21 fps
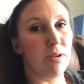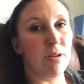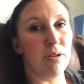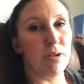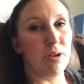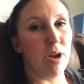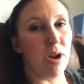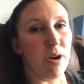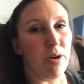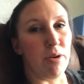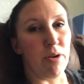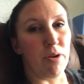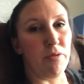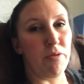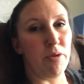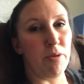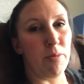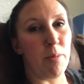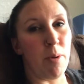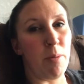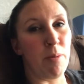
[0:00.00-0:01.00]
I don't know if
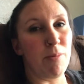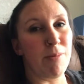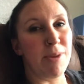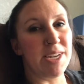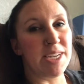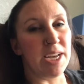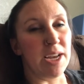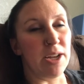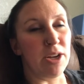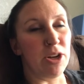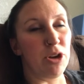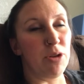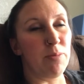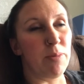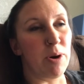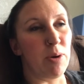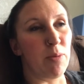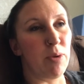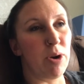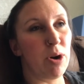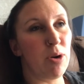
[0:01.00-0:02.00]
you remember me telling you,
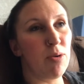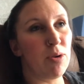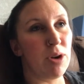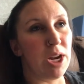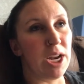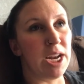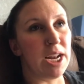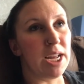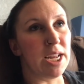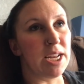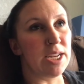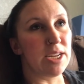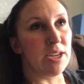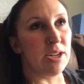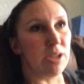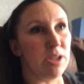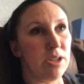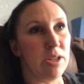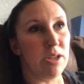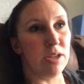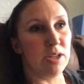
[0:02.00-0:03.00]
but we don't need it
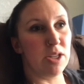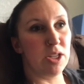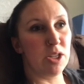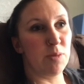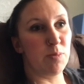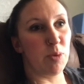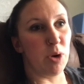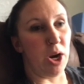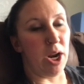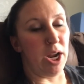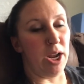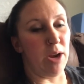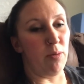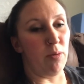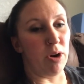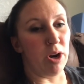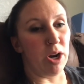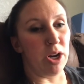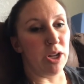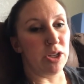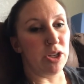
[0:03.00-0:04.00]
till spring. We're
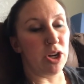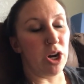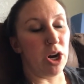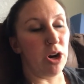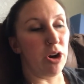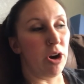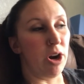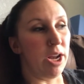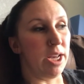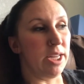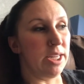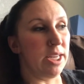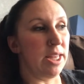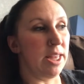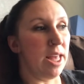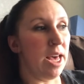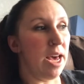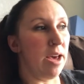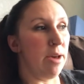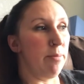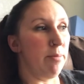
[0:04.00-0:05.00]
gonna start grazing
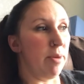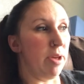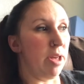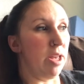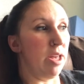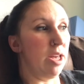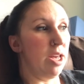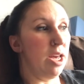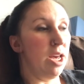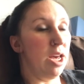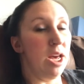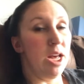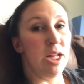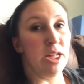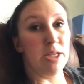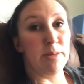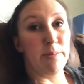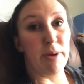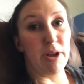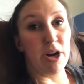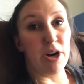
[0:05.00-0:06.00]
that, but
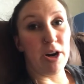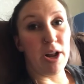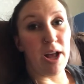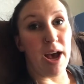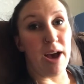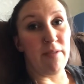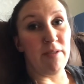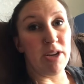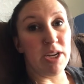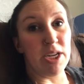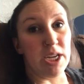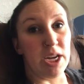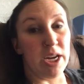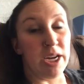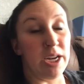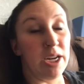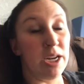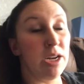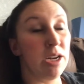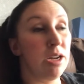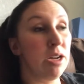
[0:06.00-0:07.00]
it's better to have it
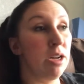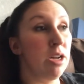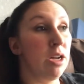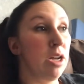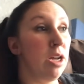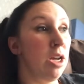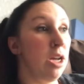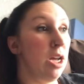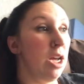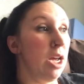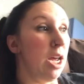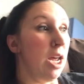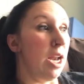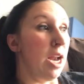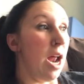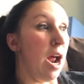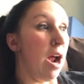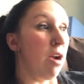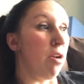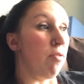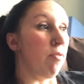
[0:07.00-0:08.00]
done and
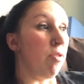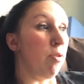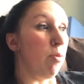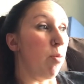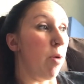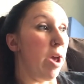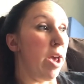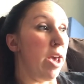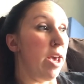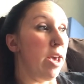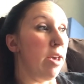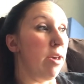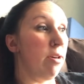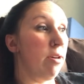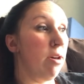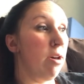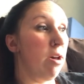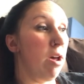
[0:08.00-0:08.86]
out of the way.